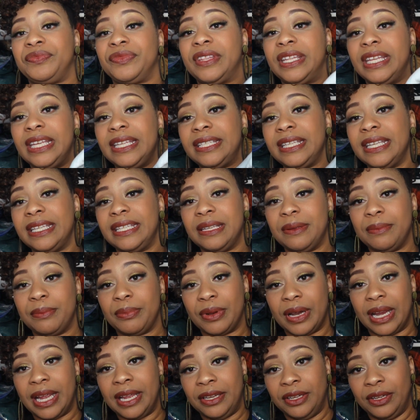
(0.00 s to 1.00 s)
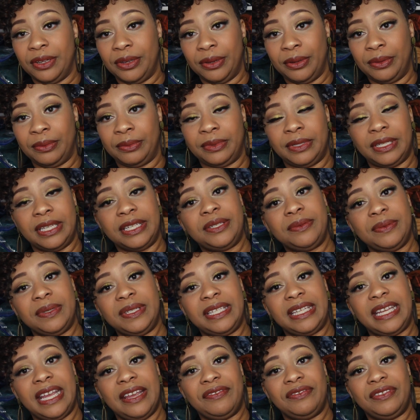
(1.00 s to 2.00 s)
this isn't brand new, this
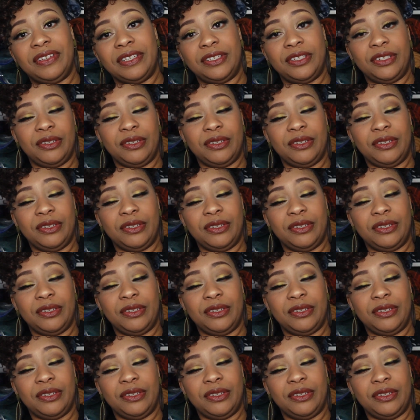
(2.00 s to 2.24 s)
was gifted